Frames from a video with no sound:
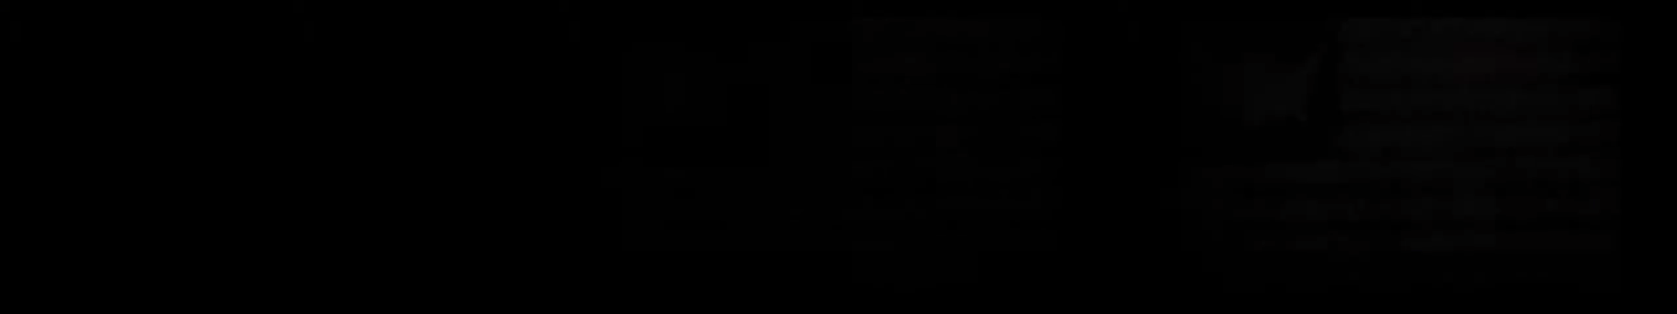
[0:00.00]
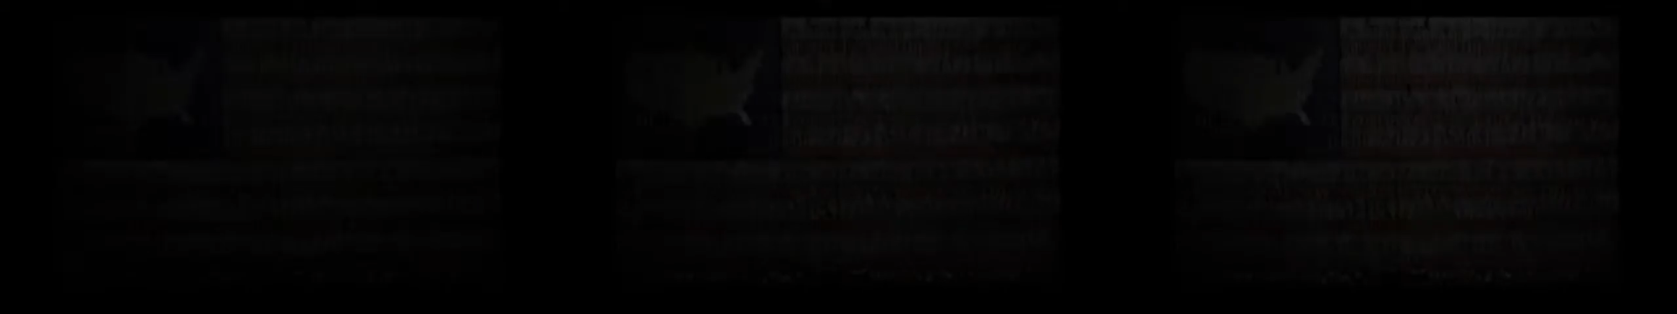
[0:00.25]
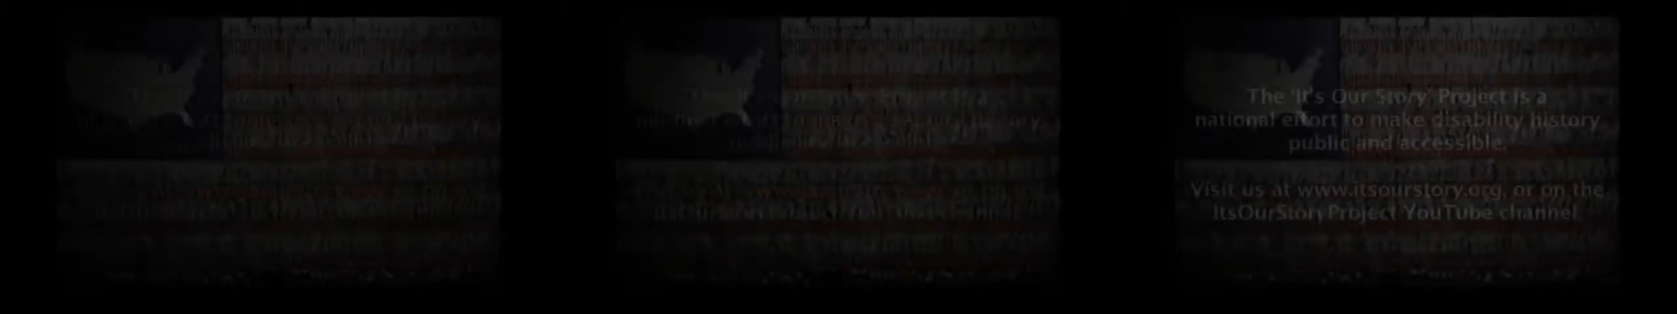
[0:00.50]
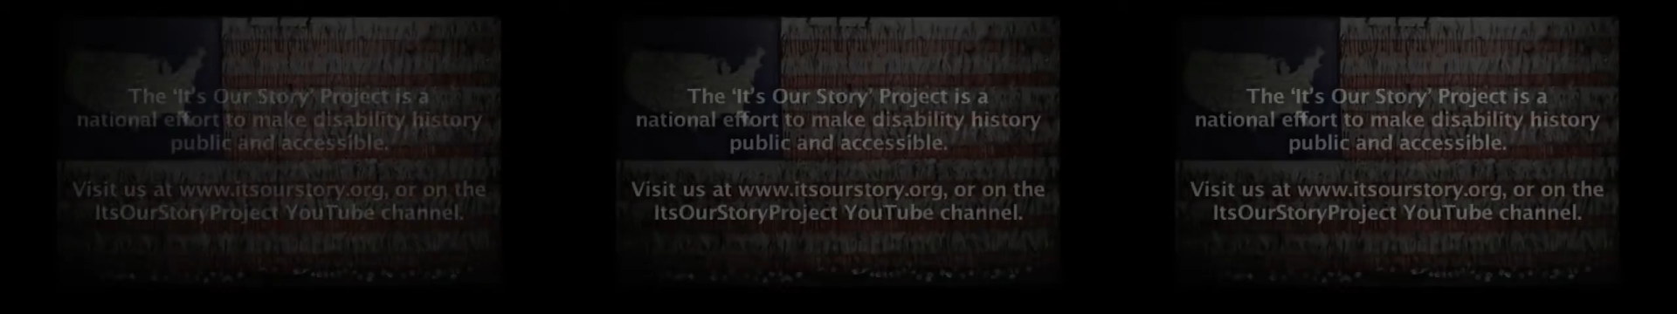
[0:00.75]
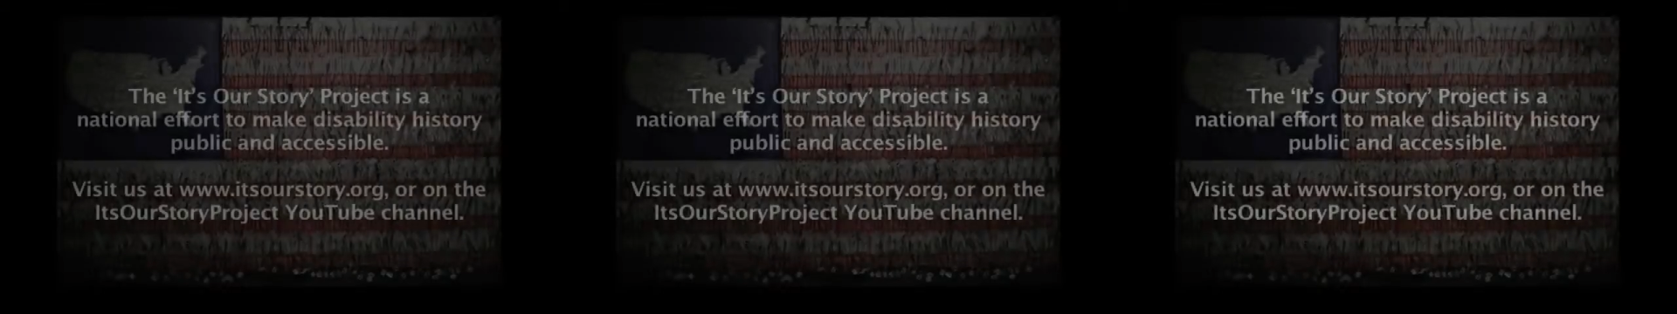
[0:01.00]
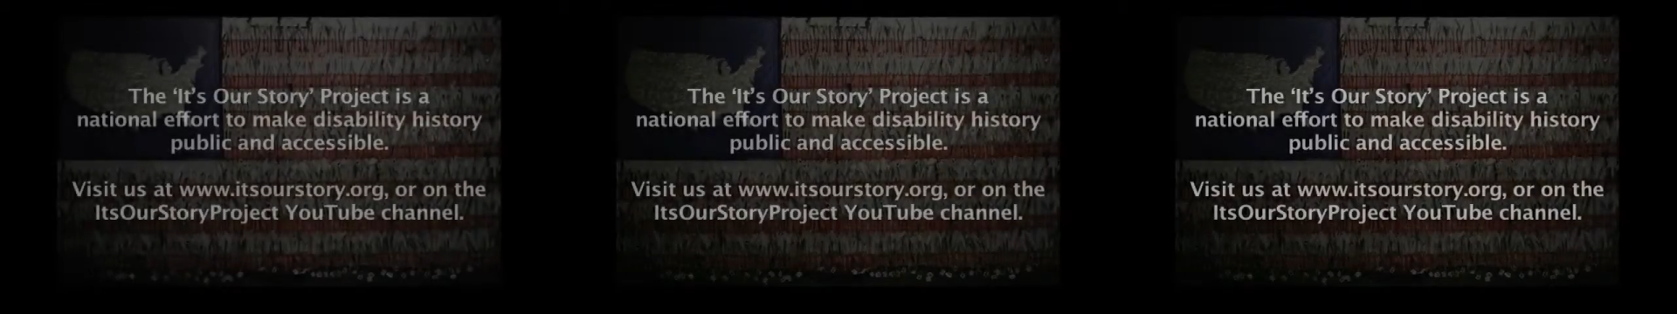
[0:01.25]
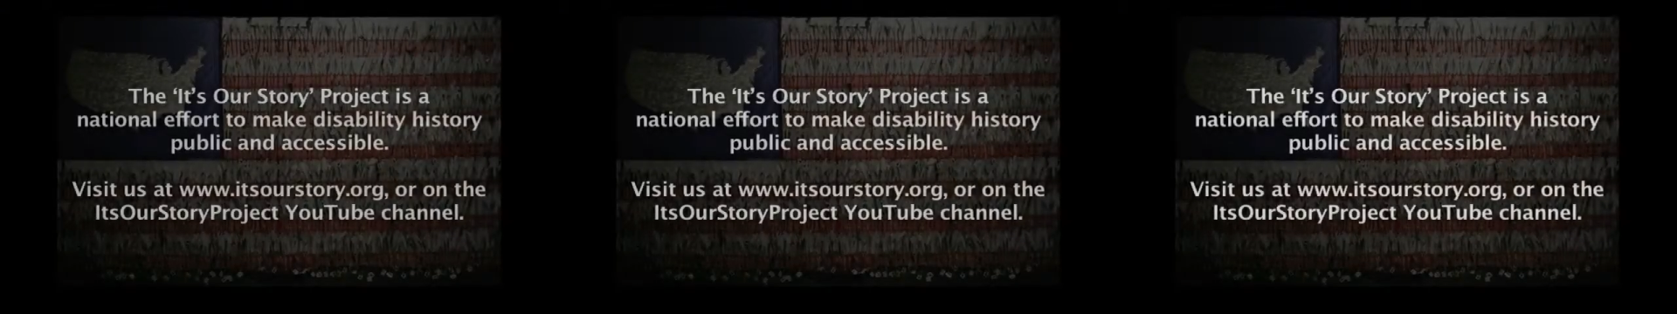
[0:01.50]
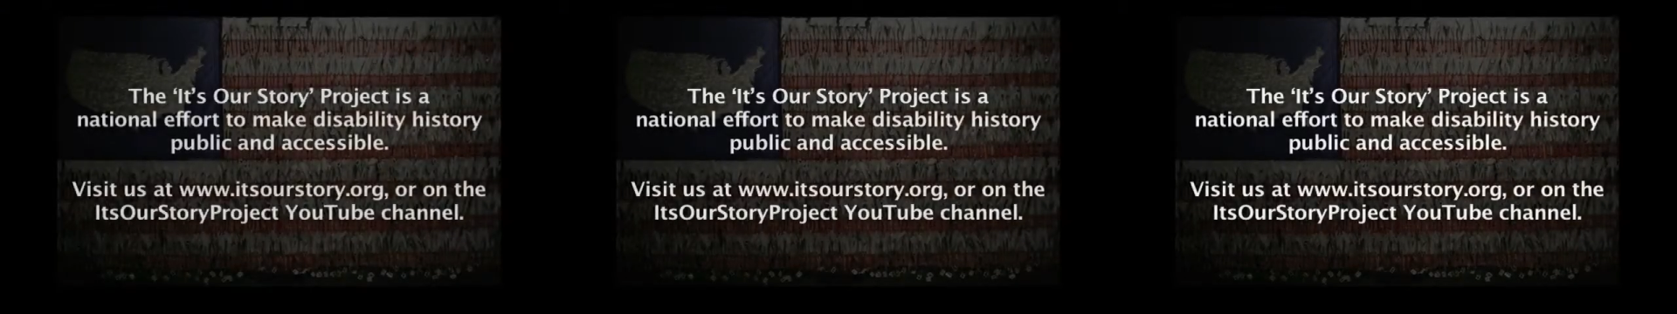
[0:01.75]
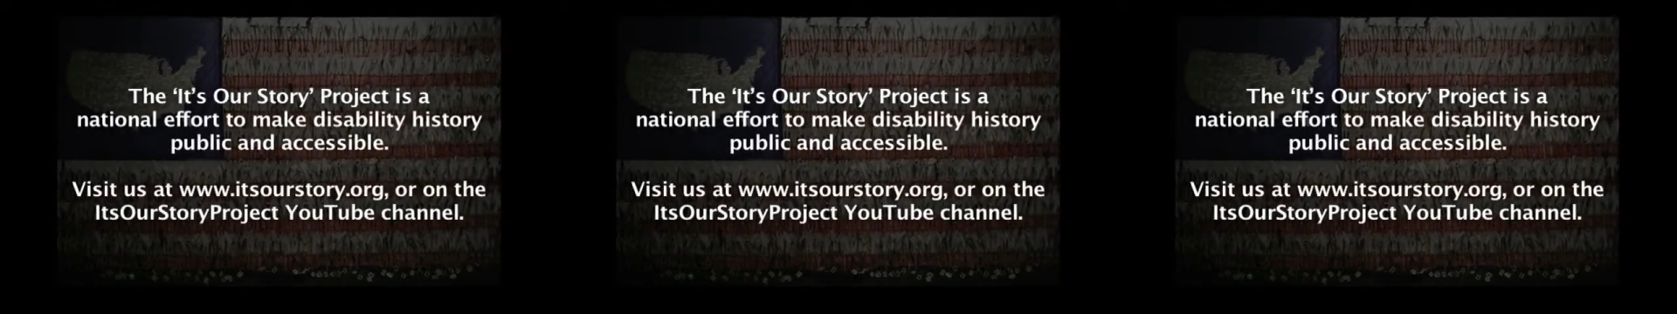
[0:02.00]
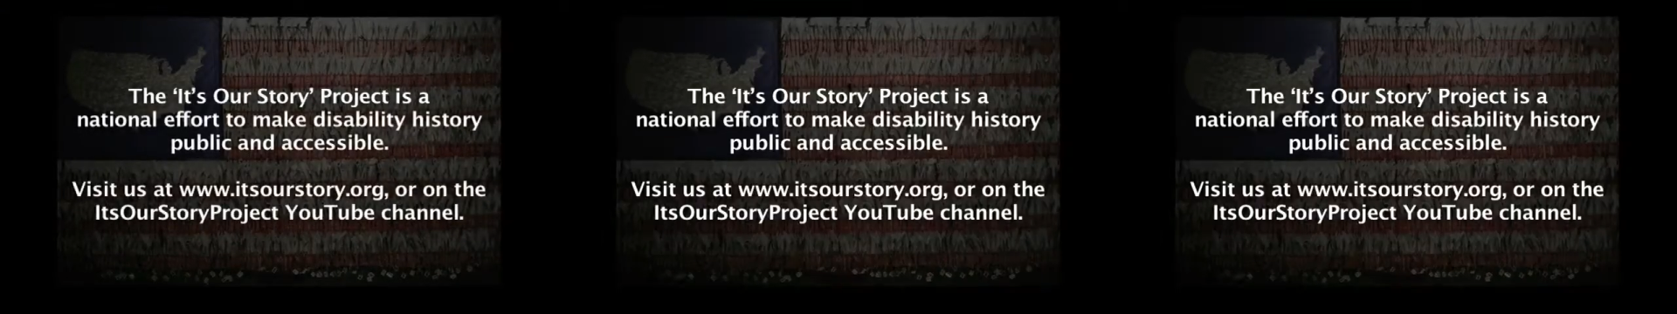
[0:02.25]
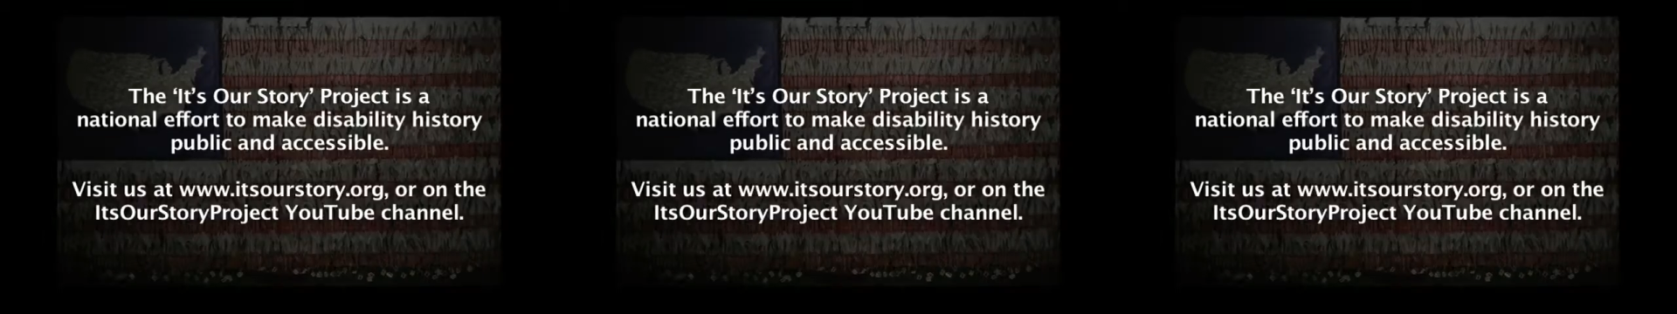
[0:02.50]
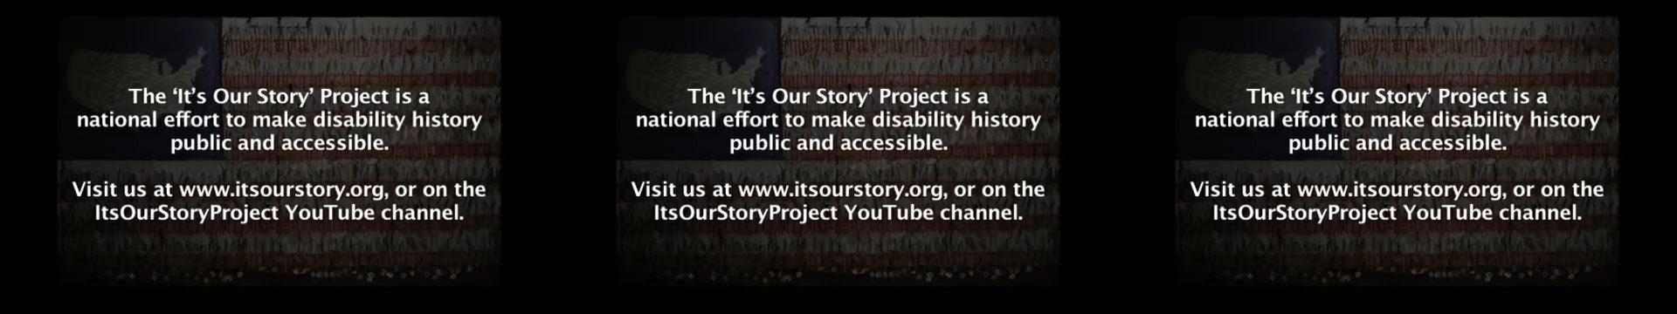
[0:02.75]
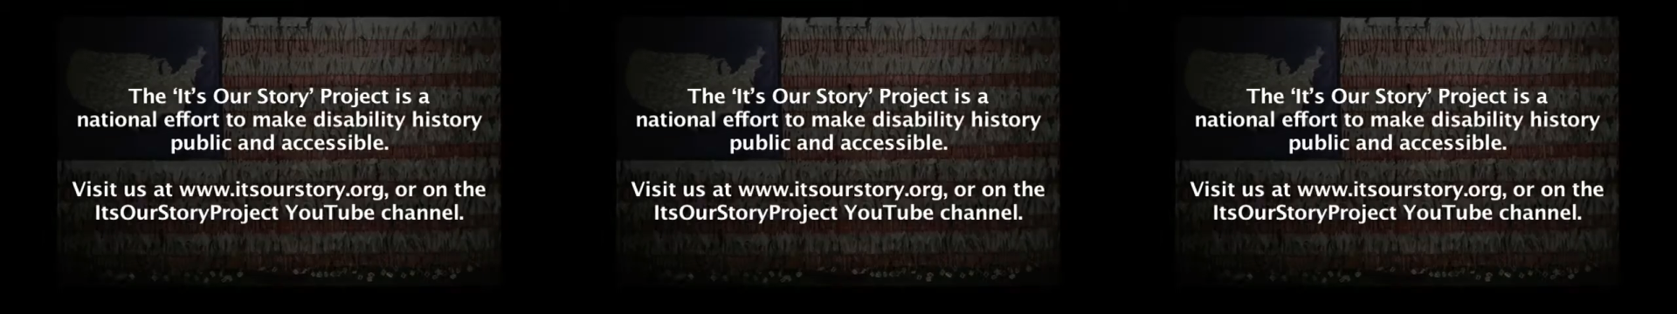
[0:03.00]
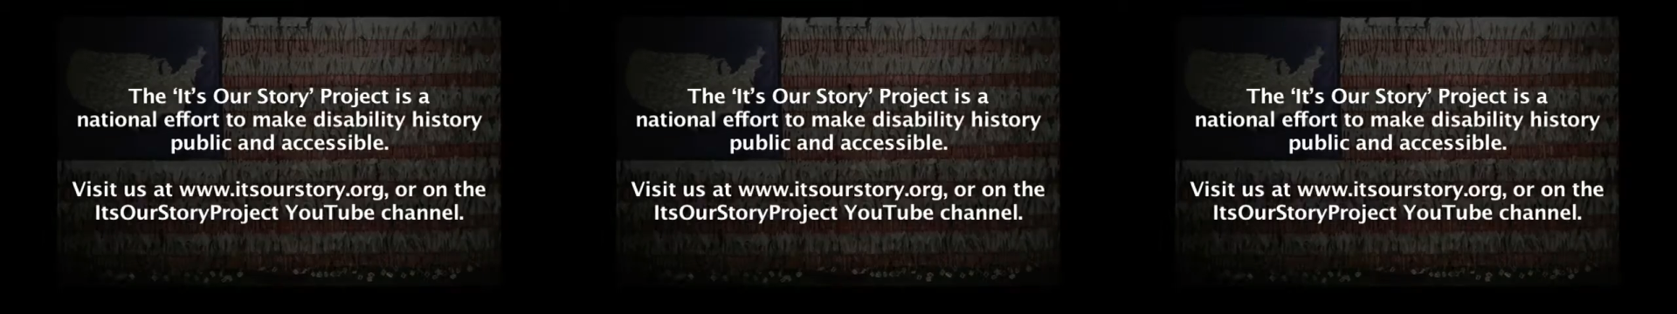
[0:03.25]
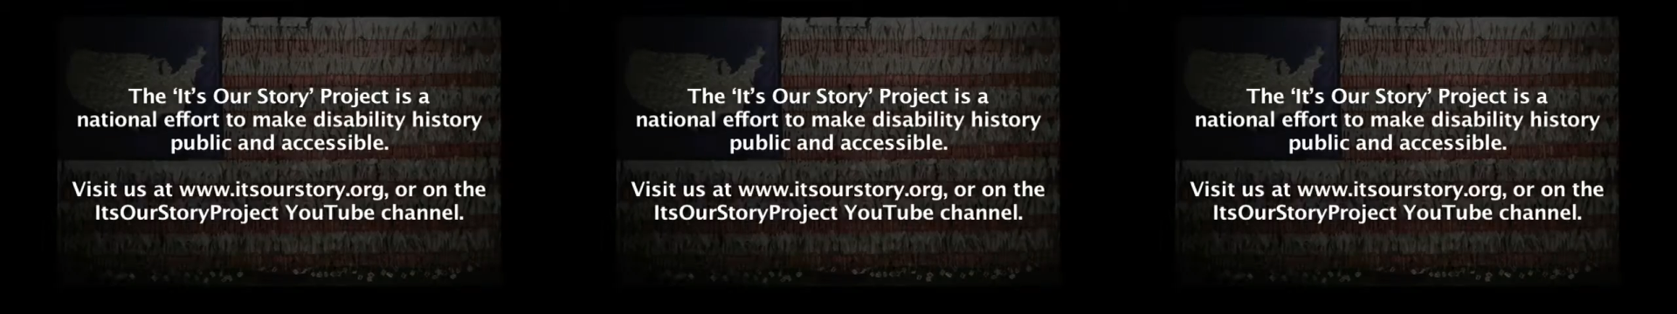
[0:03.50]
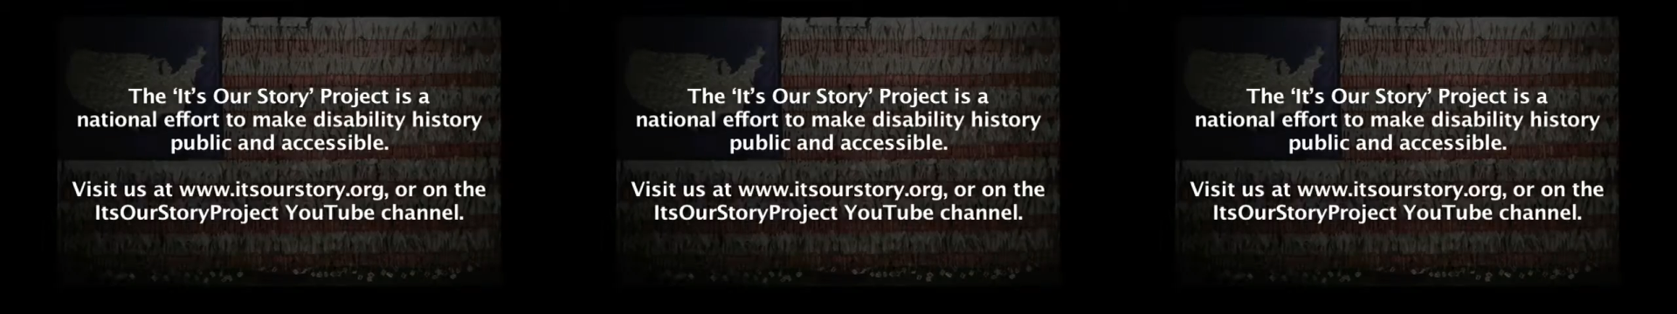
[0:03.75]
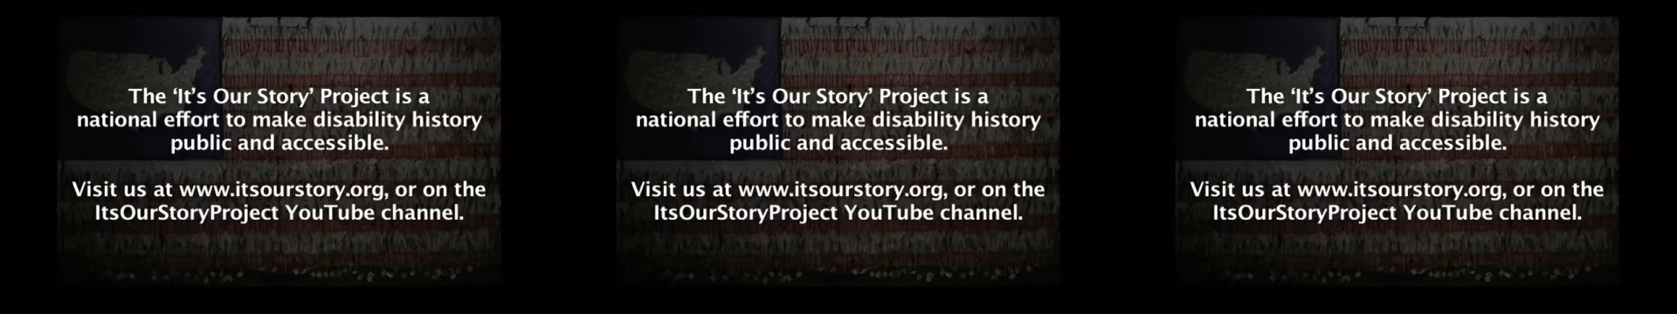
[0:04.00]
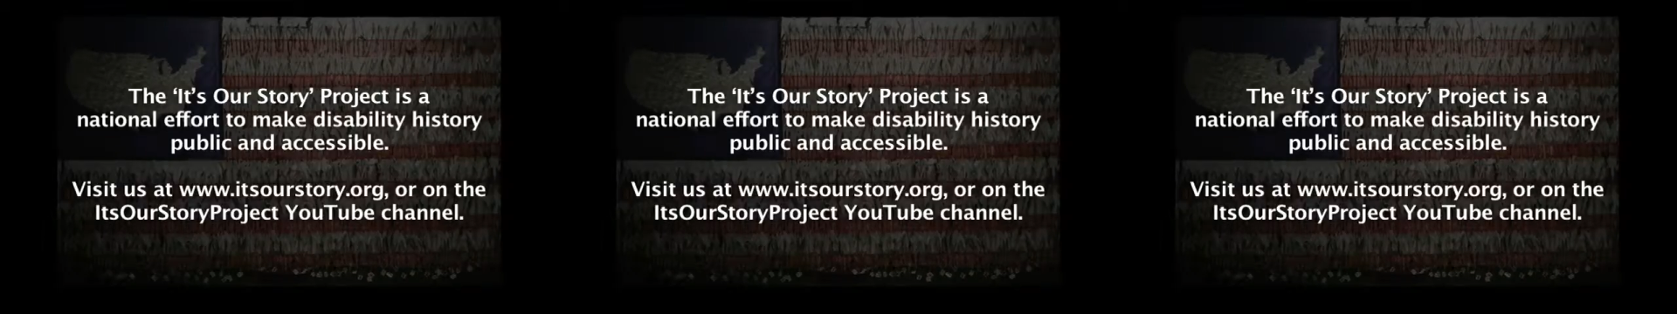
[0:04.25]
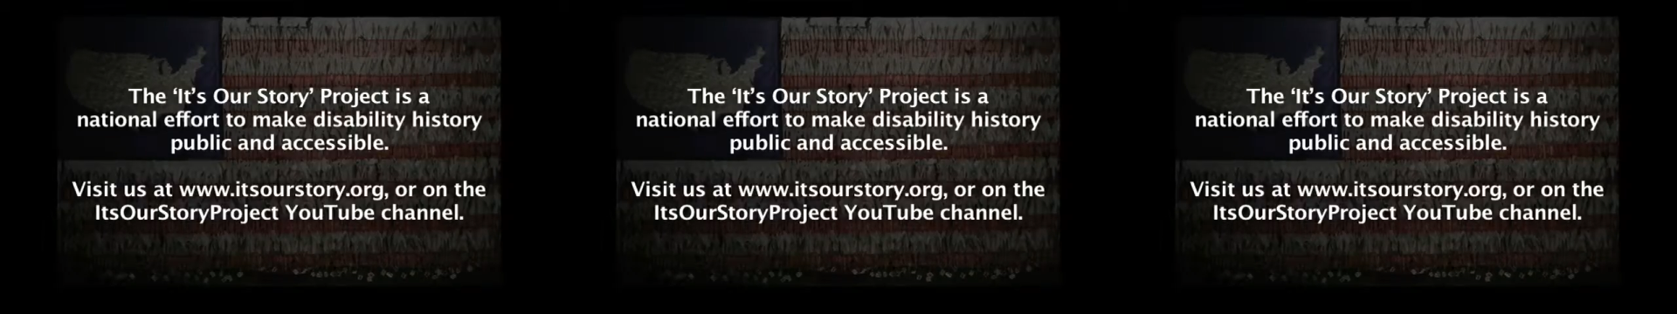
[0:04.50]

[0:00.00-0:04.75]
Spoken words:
Nobody's mouth can be seen.